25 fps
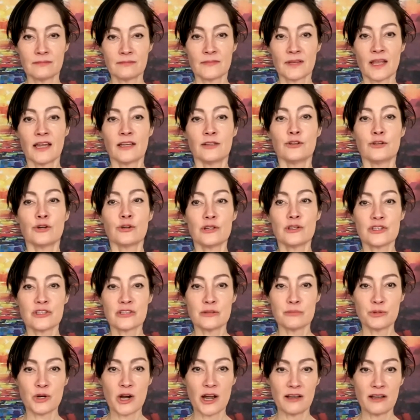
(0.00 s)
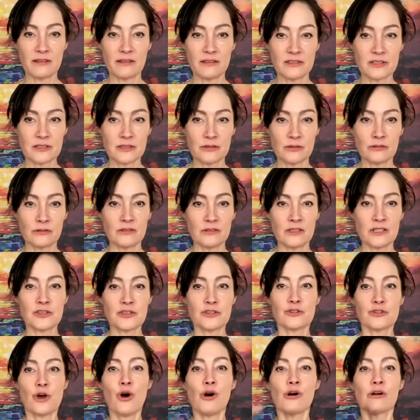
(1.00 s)
And notice the breaths. This is
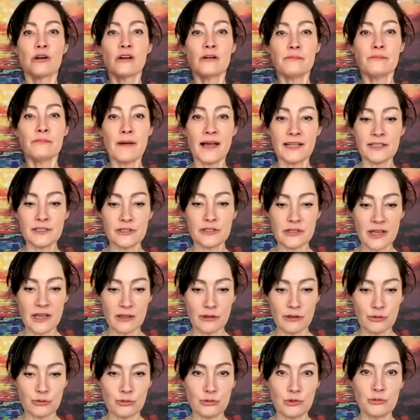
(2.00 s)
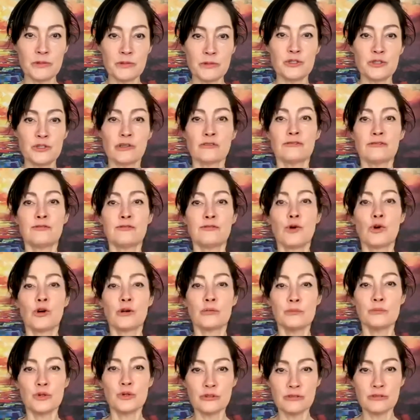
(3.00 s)
all combined together. We'll be doing 4
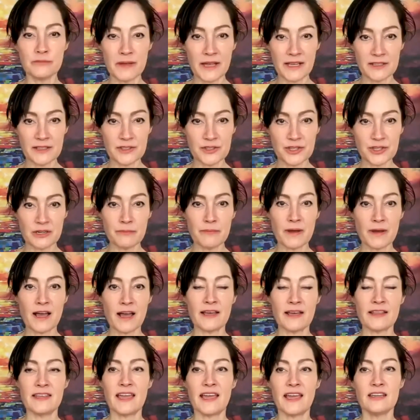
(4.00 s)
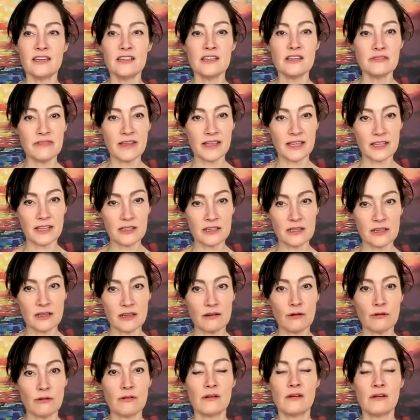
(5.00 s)
movements. And by the end of it,
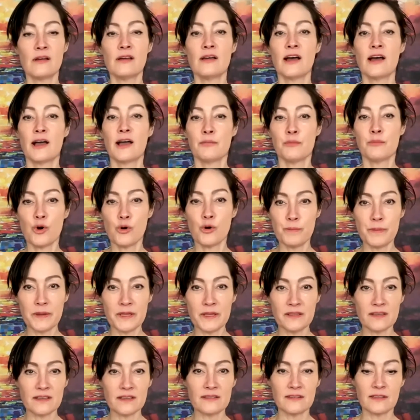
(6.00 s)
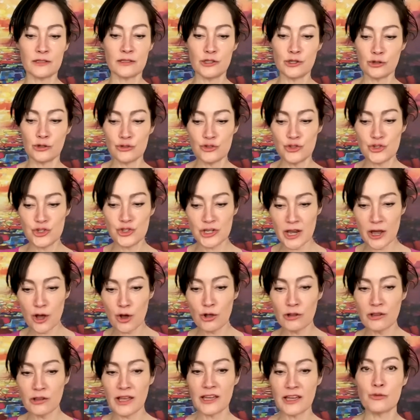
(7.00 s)
I'm hoping that your
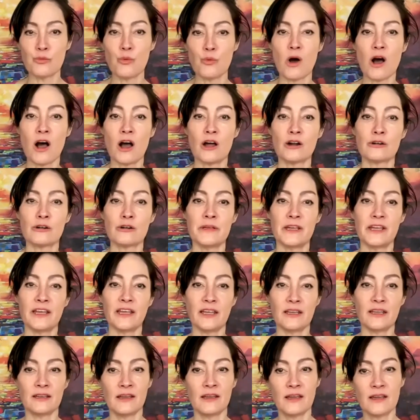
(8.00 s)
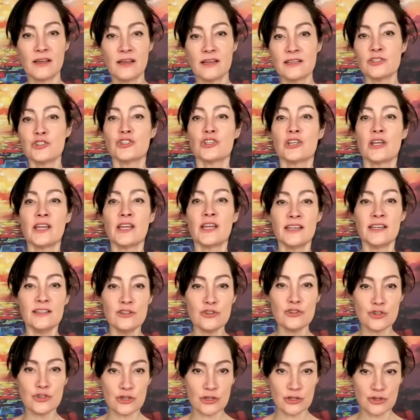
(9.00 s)
gel-like water being
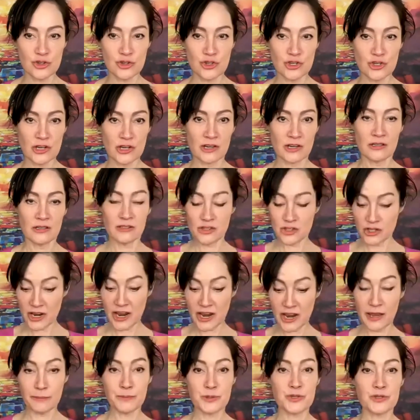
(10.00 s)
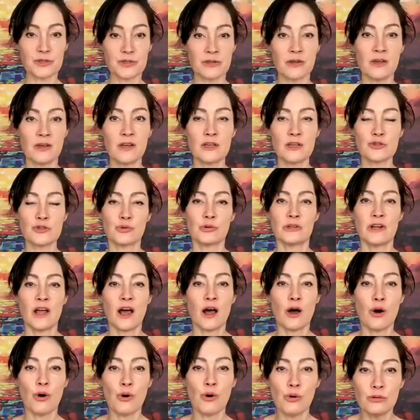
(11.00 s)
changes shapes. So we're
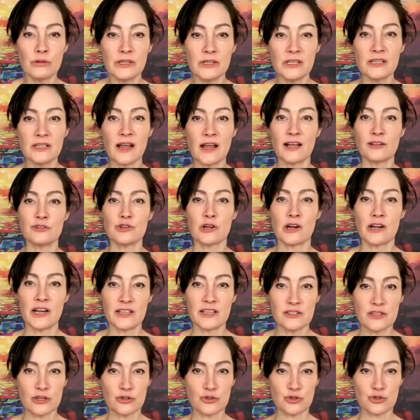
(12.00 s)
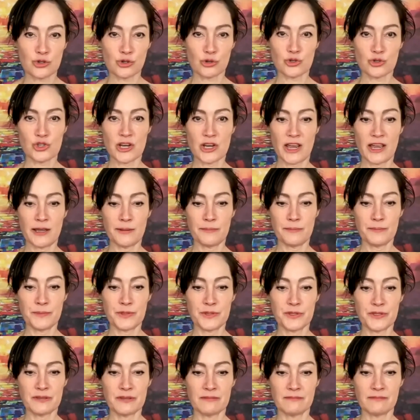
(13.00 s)
not holding on to our ancestral
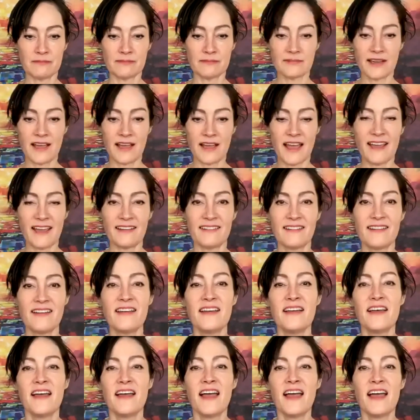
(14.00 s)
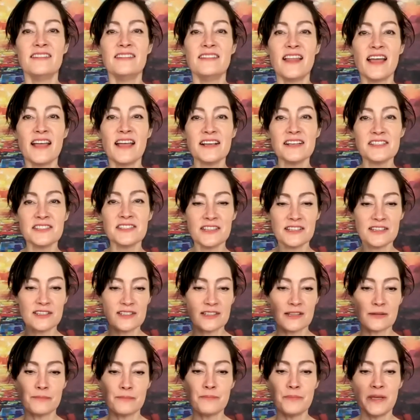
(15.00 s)
shapes. Okay. And next is
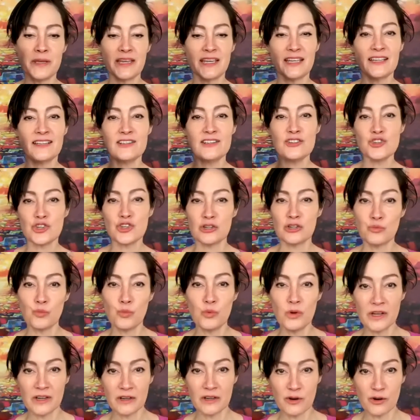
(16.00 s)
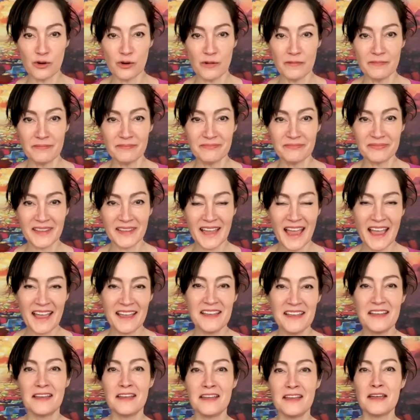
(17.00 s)
the pinch and wiggle. Okay.
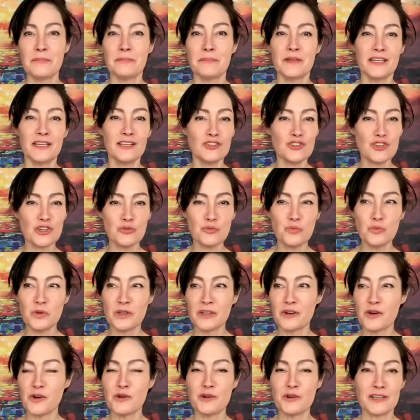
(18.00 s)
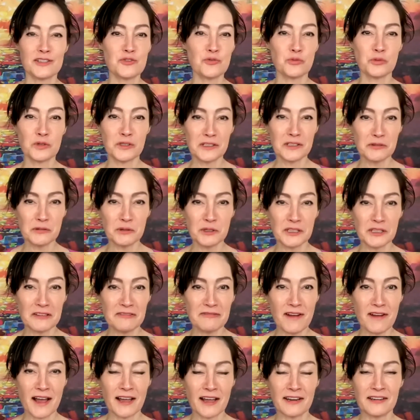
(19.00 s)
Pinch and wiggle is really, really
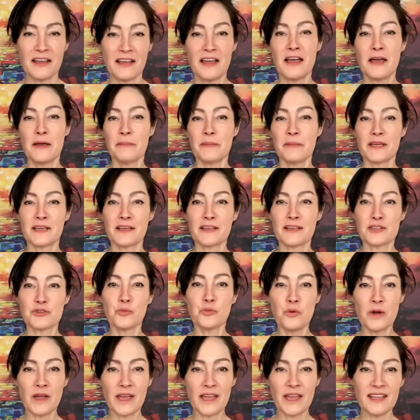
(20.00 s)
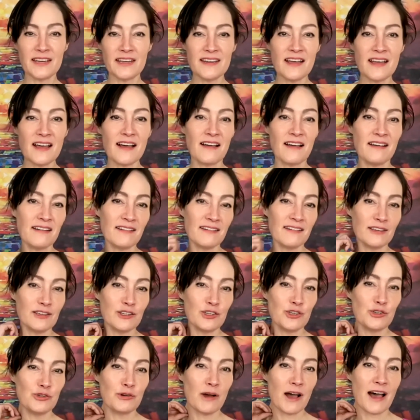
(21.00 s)
fun because when
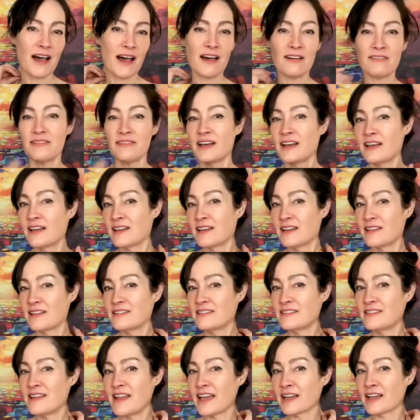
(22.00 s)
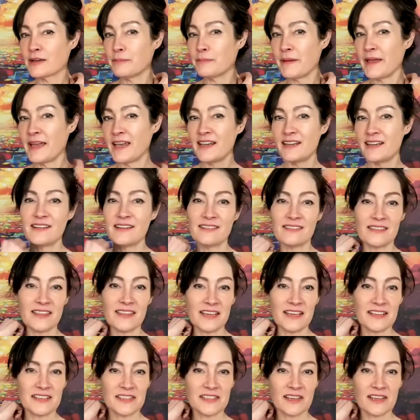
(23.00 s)
you have neck pain and
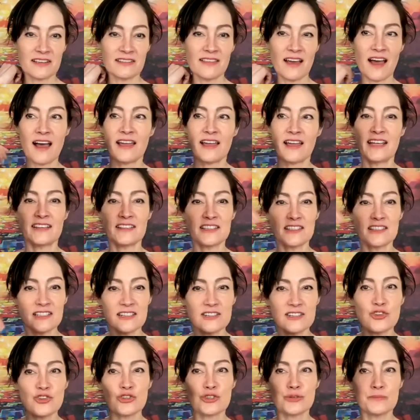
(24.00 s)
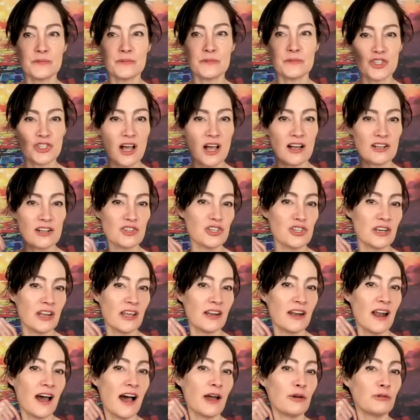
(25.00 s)
things like that, instead of just massaging it,
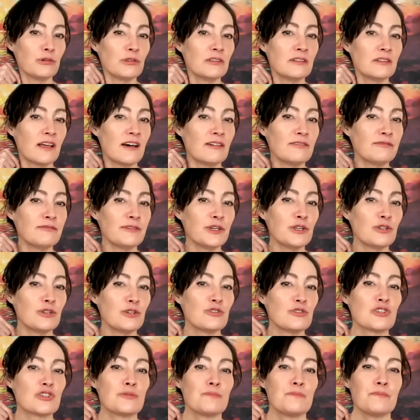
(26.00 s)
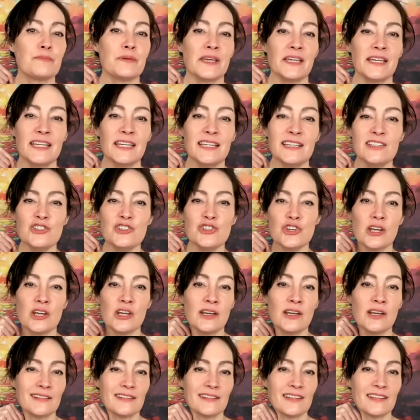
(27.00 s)
I would love for you to just pinch
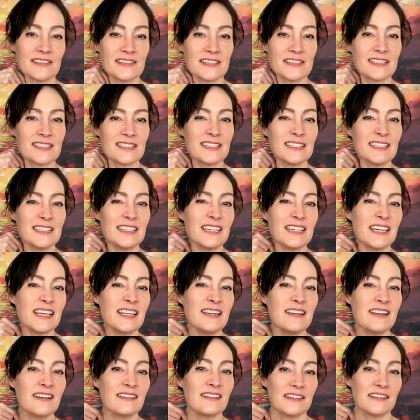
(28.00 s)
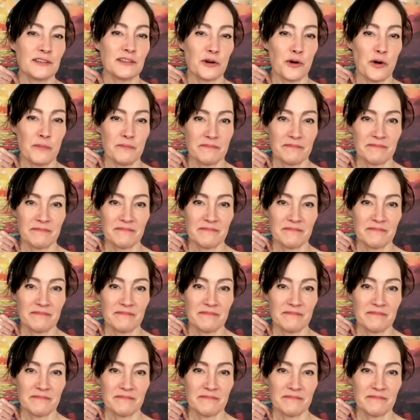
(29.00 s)
the skin a little.